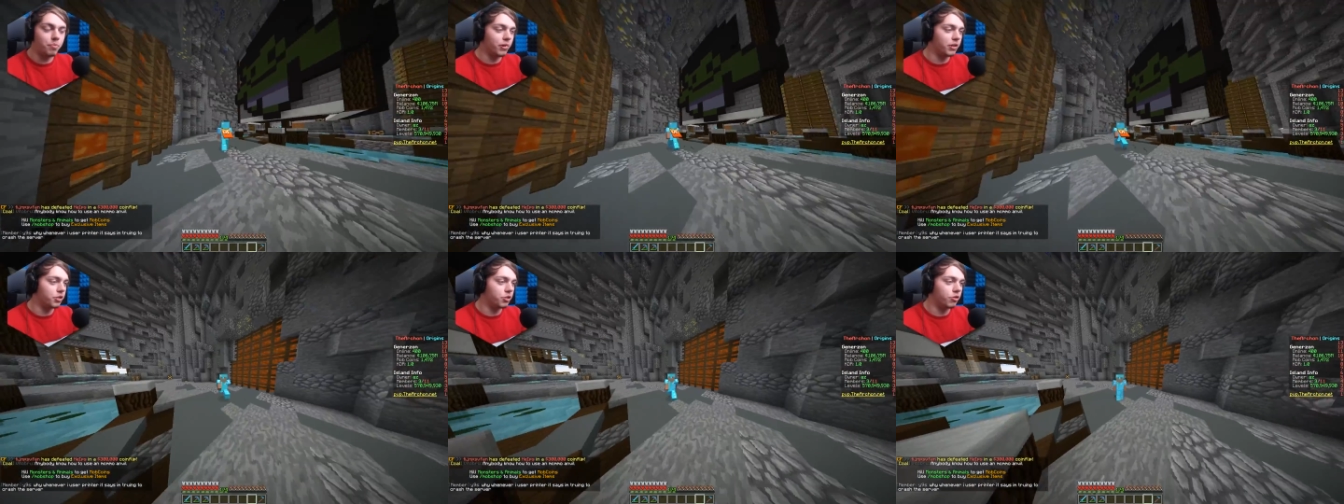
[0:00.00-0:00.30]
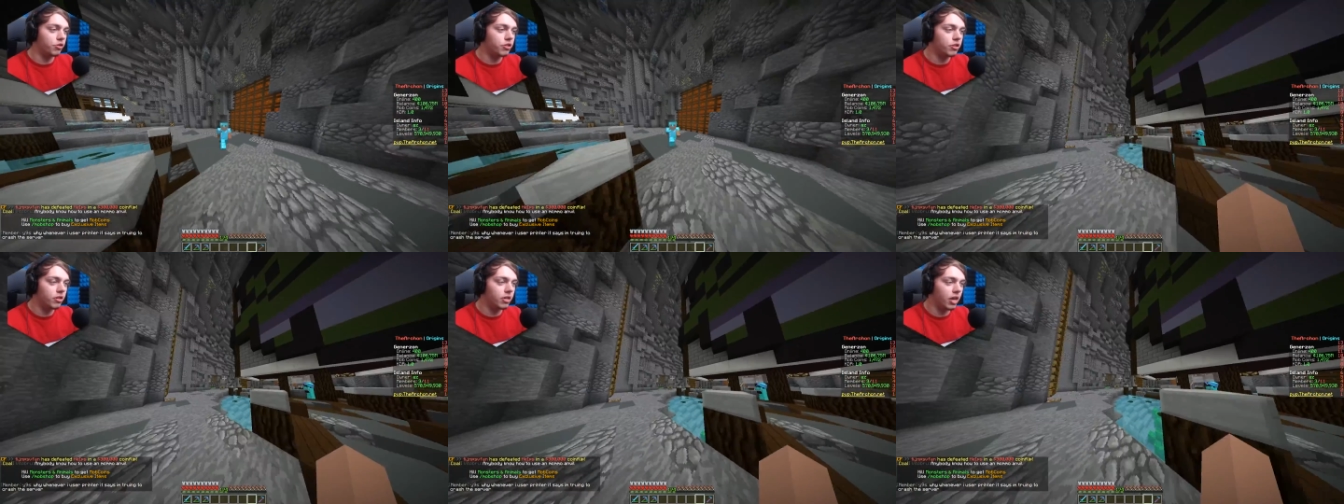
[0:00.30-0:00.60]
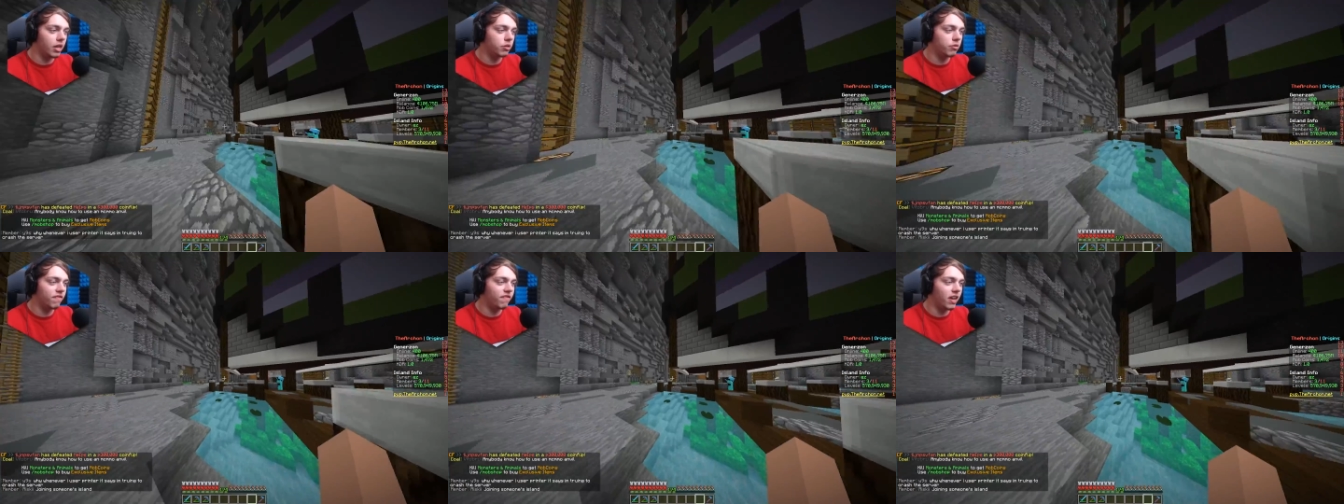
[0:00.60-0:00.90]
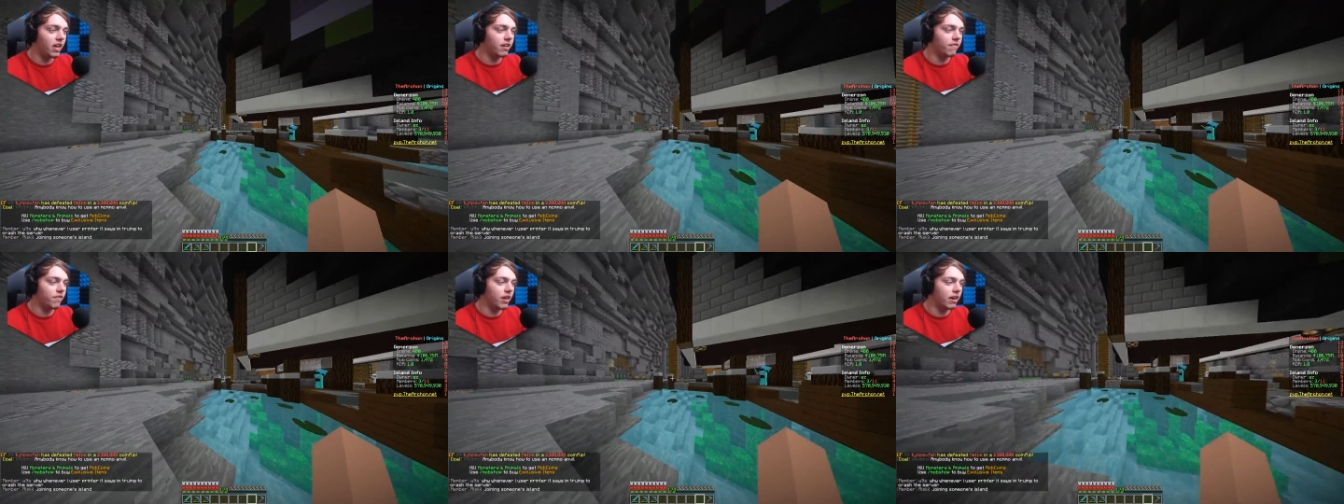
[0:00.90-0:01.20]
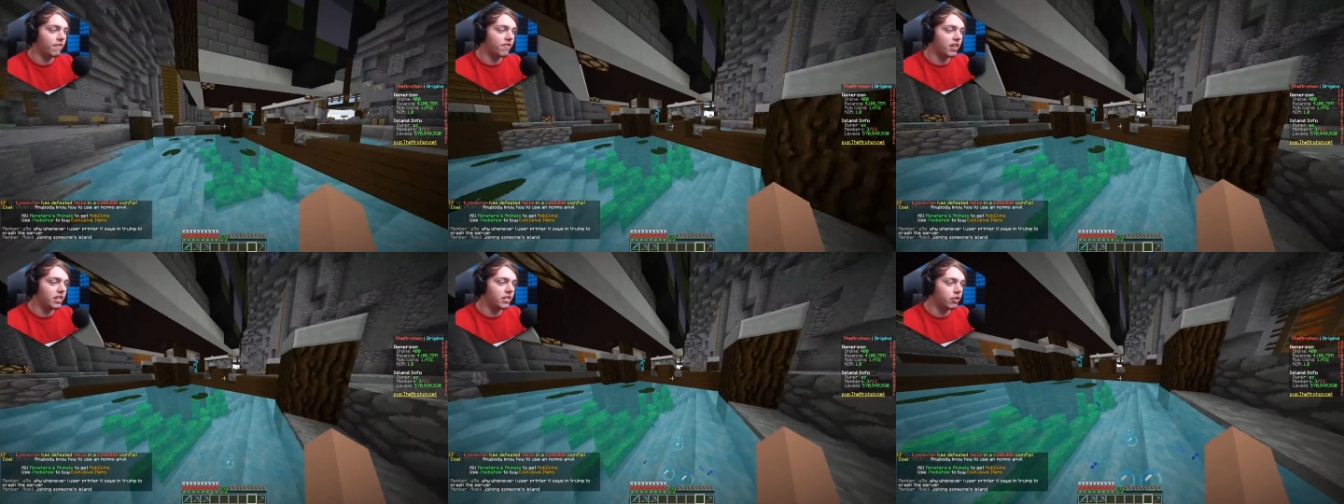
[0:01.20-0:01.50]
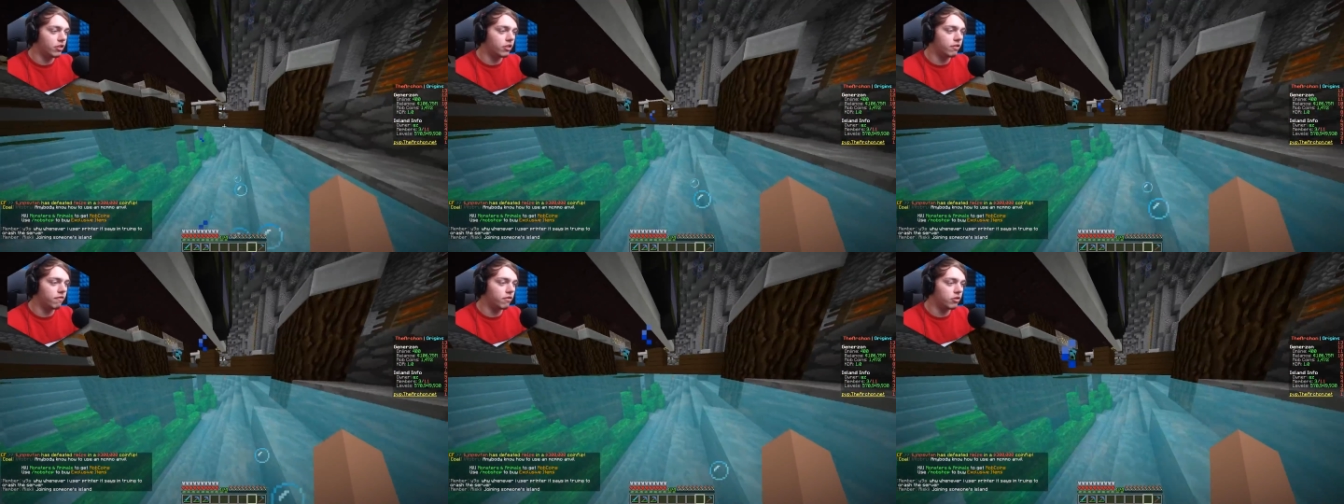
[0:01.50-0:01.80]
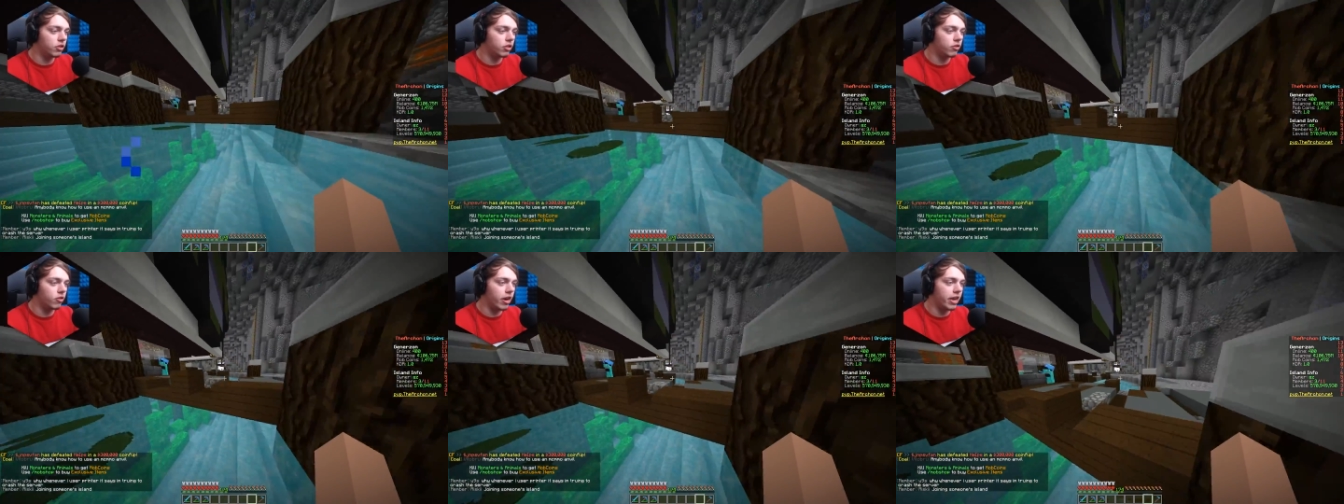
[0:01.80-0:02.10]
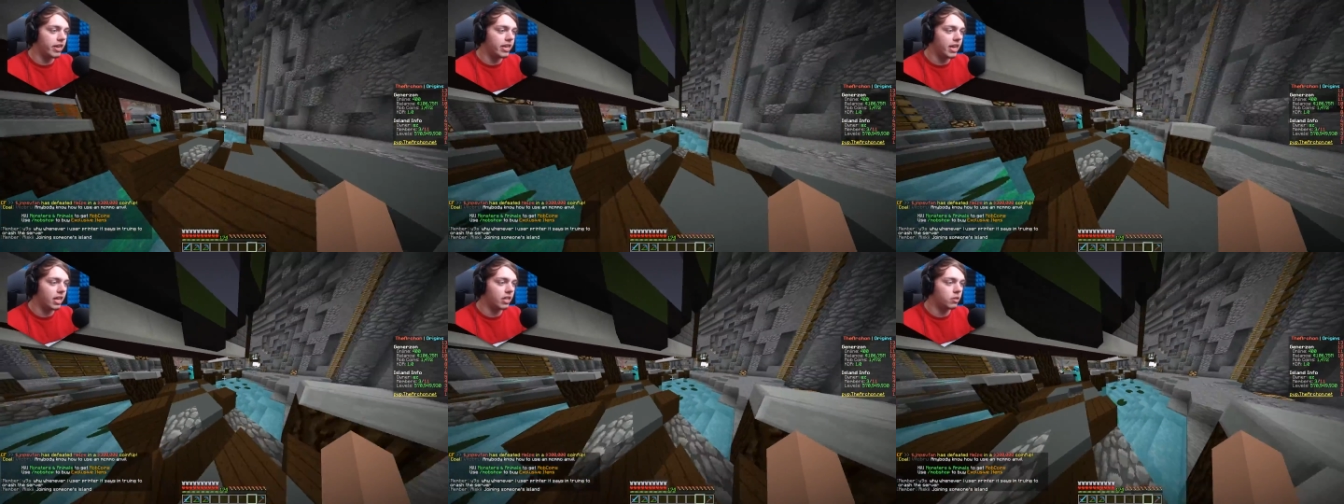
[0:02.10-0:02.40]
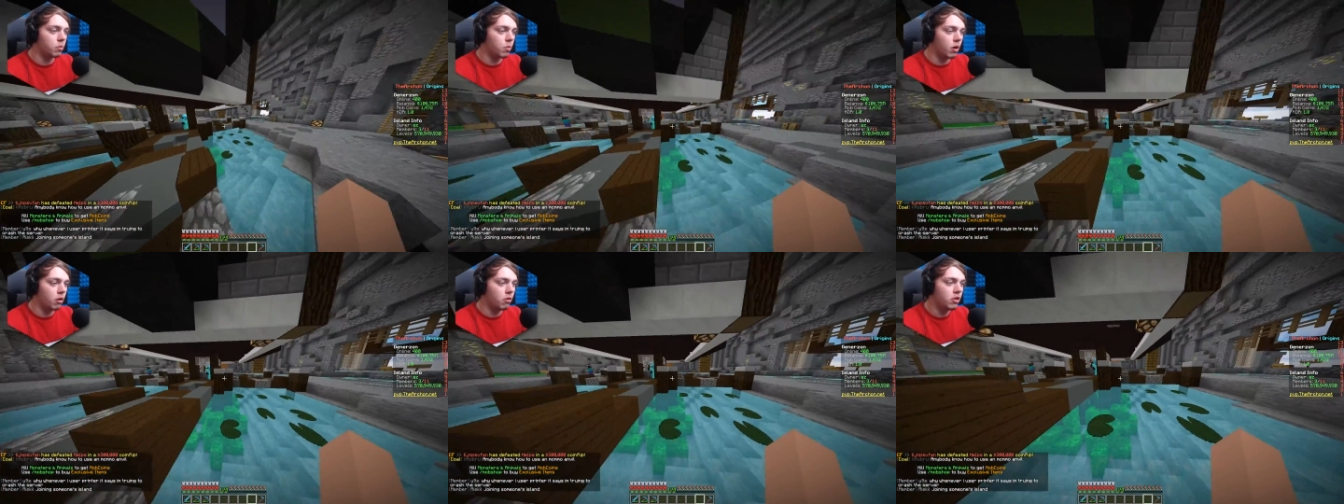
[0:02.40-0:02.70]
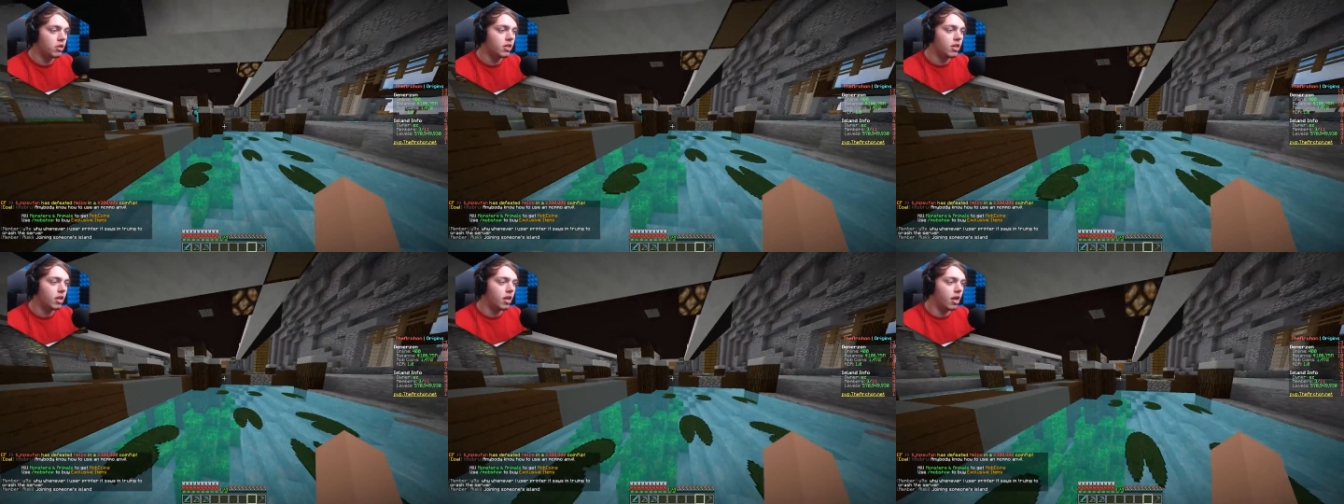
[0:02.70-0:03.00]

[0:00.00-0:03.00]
pretty sure you guys will find it very, very useful to grind at as well.